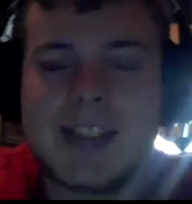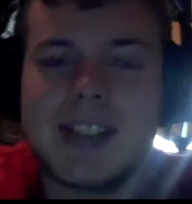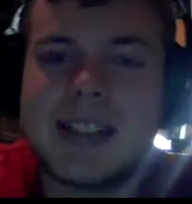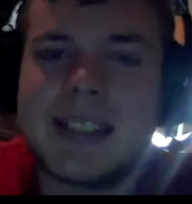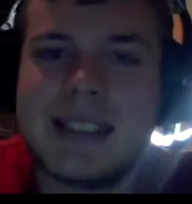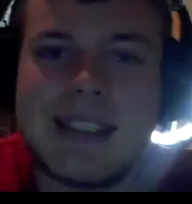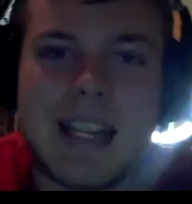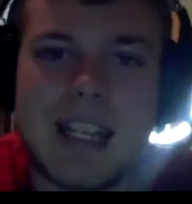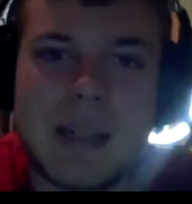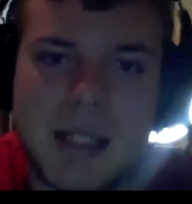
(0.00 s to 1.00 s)
insane
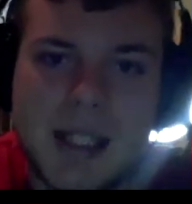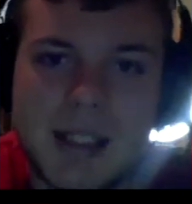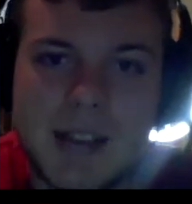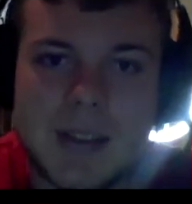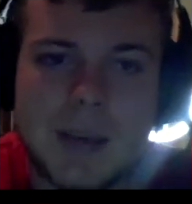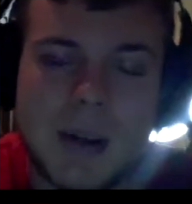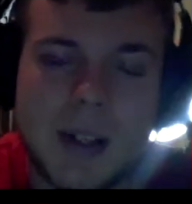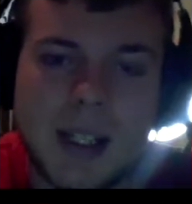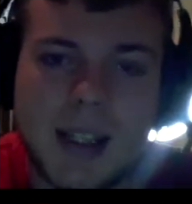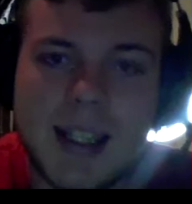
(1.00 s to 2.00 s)
to me that there's a
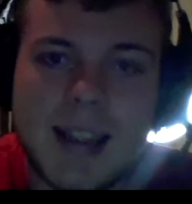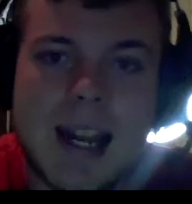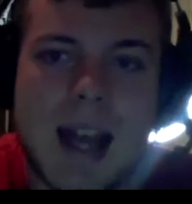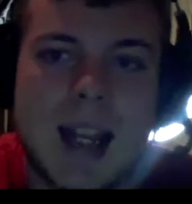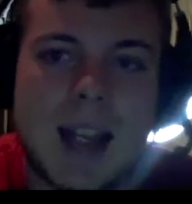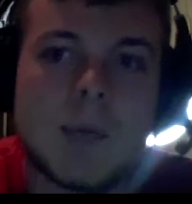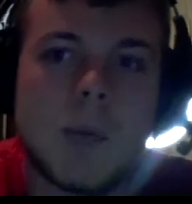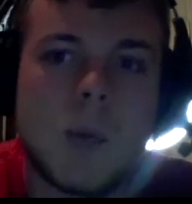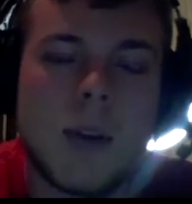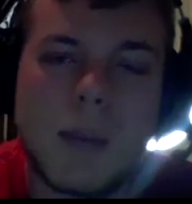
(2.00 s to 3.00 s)
market like that and
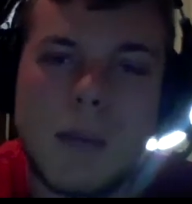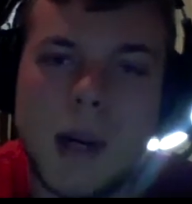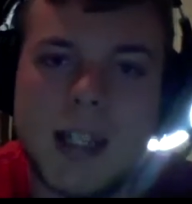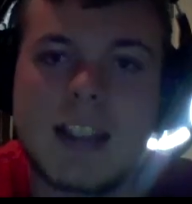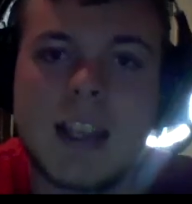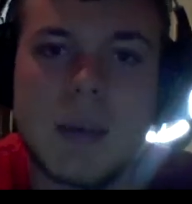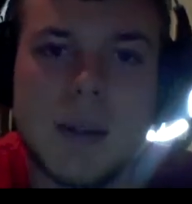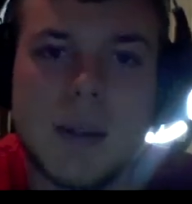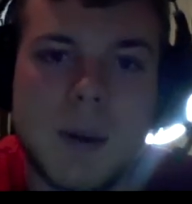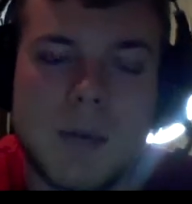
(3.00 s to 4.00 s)
where the money is coming
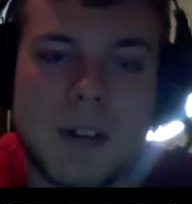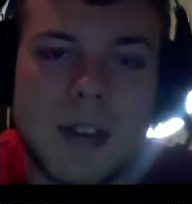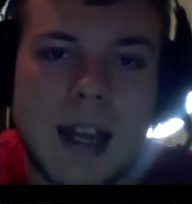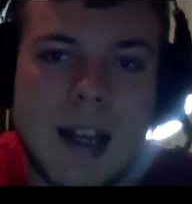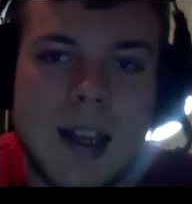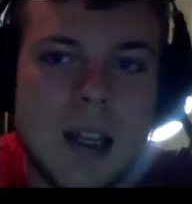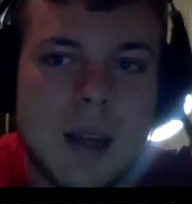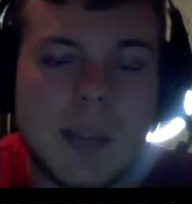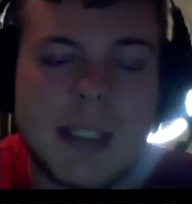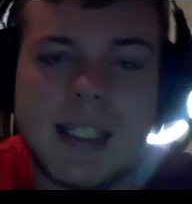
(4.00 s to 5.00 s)
from for that.
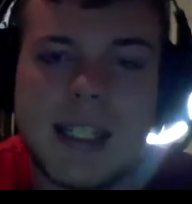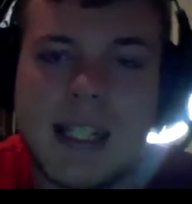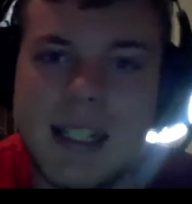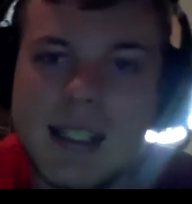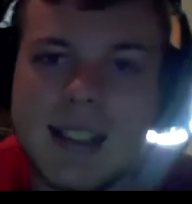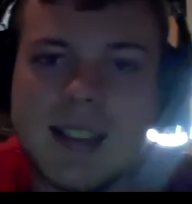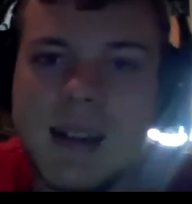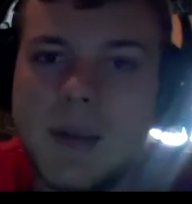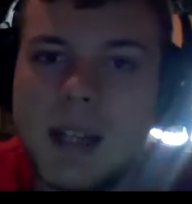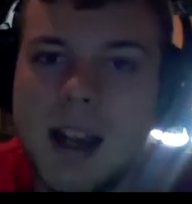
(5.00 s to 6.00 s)
But then again, at the
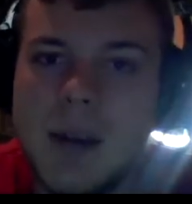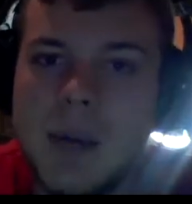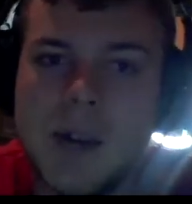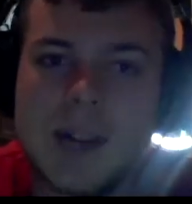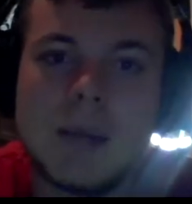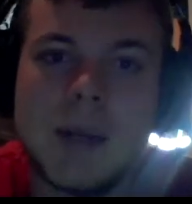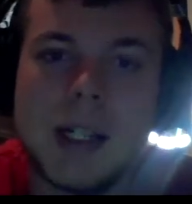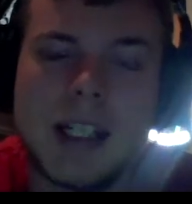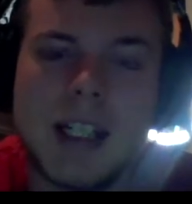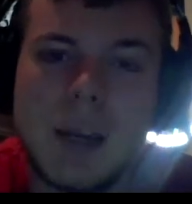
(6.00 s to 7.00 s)
same time, where's the
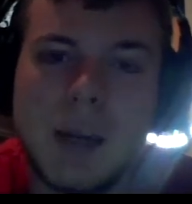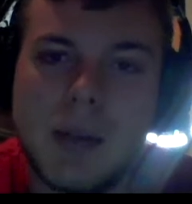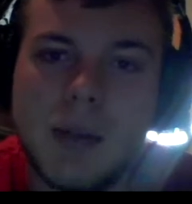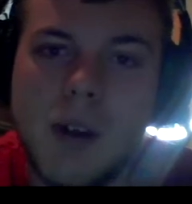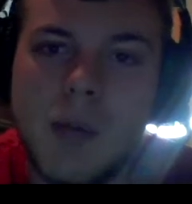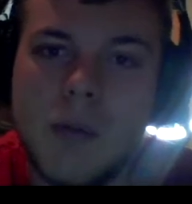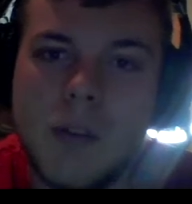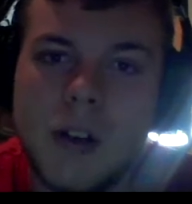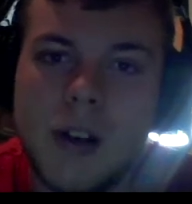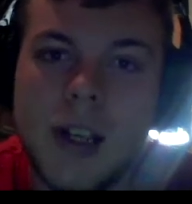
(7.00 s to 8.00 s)
money coming from
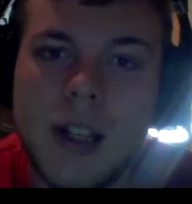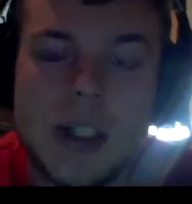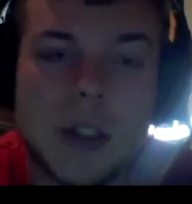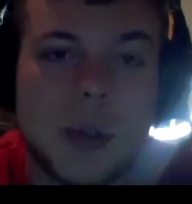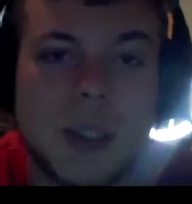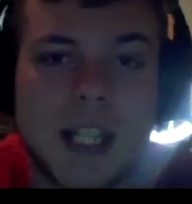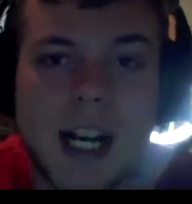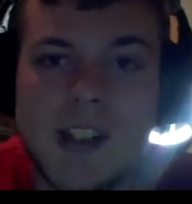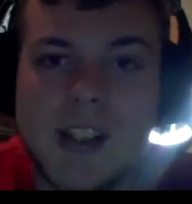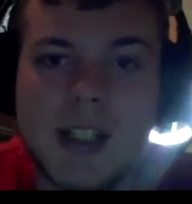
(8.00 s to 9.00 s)
for the Luka
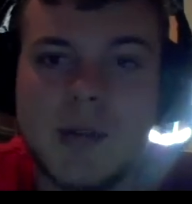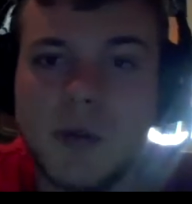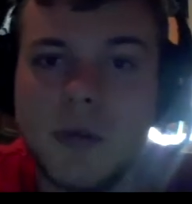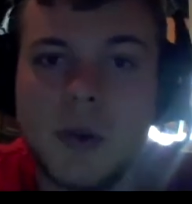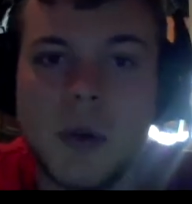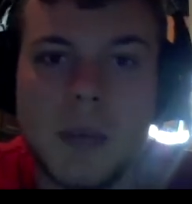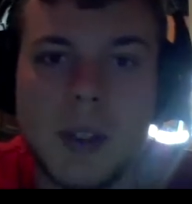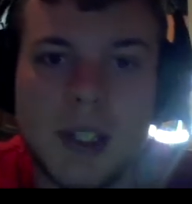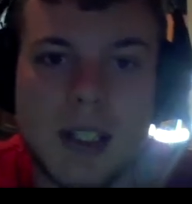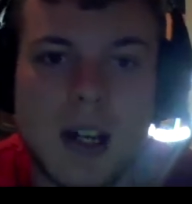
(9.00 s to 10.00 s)
Doncic for $4
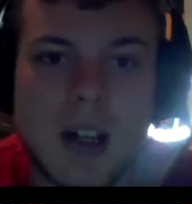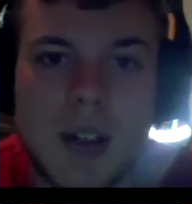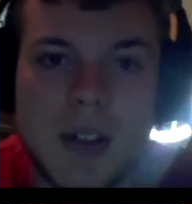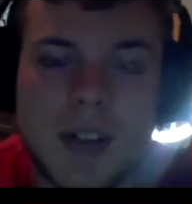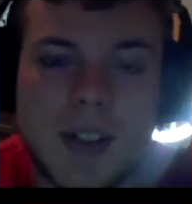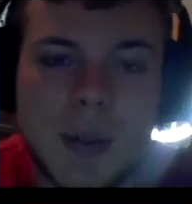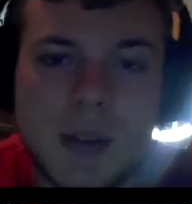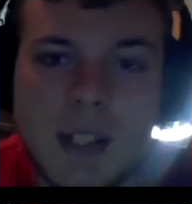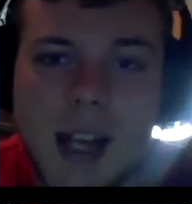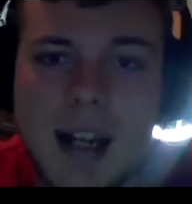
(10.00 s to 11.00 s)
million, who's
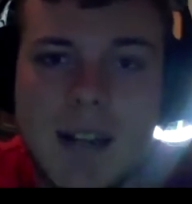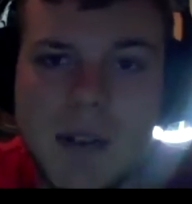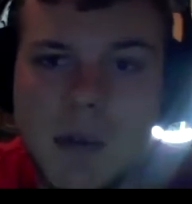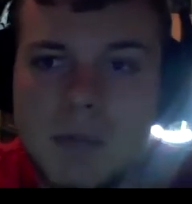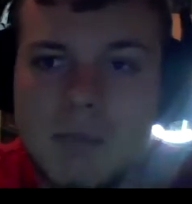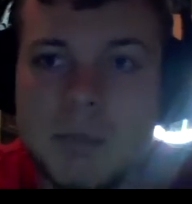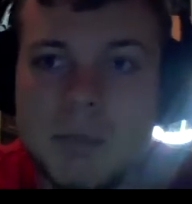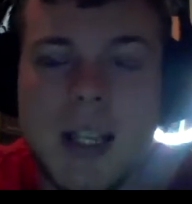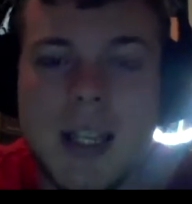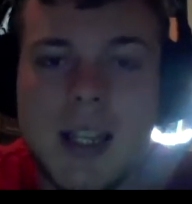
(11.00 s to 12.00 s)
not even
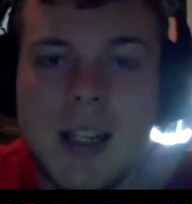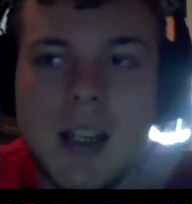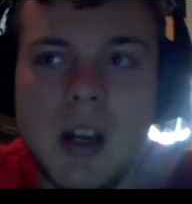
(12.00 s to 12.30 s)
playing